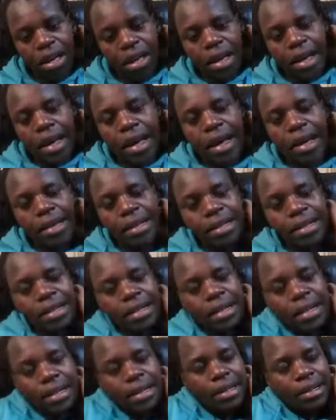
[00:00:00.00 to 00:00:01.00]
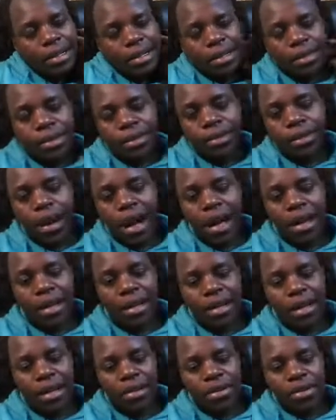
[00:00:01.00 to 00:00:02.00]
at
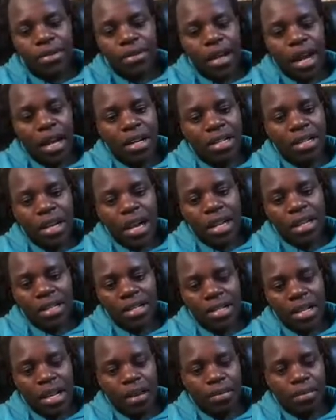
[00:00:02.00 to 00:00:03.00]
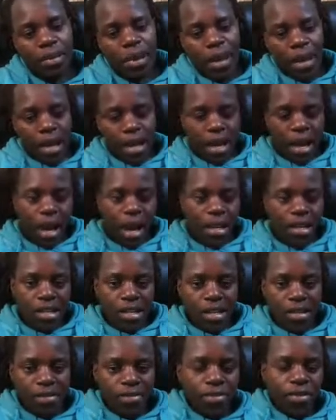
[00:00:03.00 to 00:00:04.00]
1 or at lunchtime, at
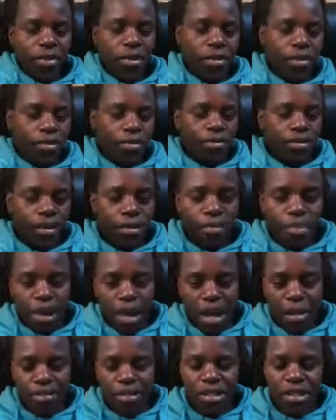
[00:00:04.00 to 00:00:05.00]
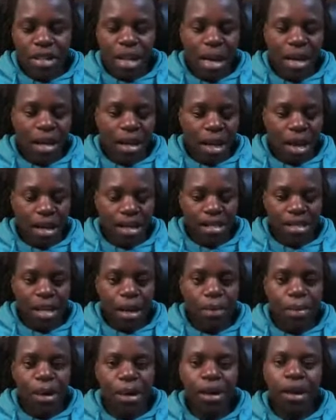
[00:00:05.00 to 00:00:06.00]
4 p.m. snack at
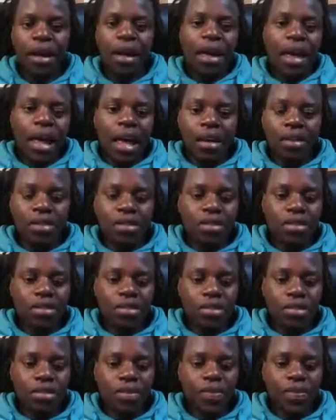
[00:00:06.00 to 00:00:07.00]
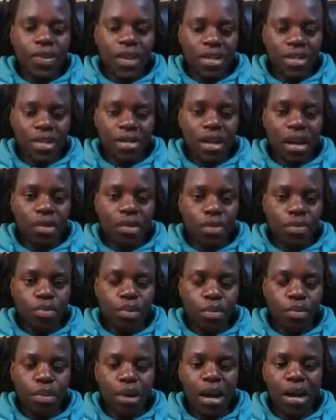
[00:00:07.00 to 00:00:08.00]
supper. And also, this is how you
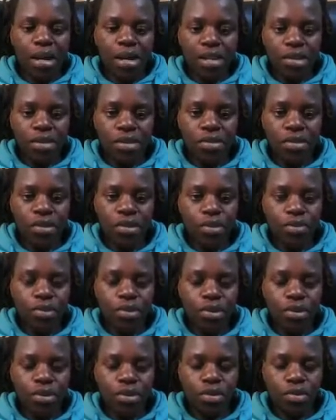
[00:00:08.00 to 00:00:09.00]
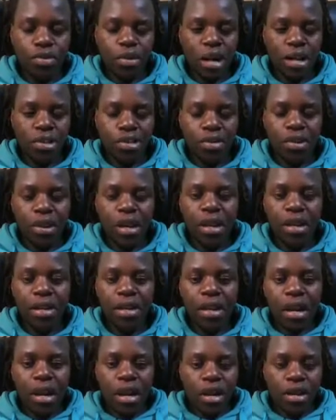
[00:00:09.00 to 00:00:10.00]
prepare it. You don't put too much oil.
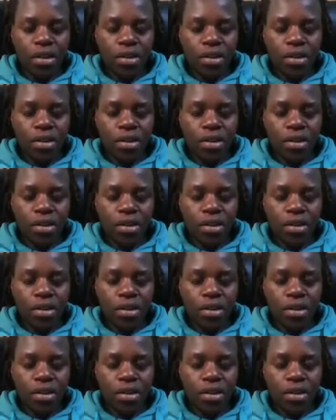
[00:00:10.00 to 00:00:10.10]
You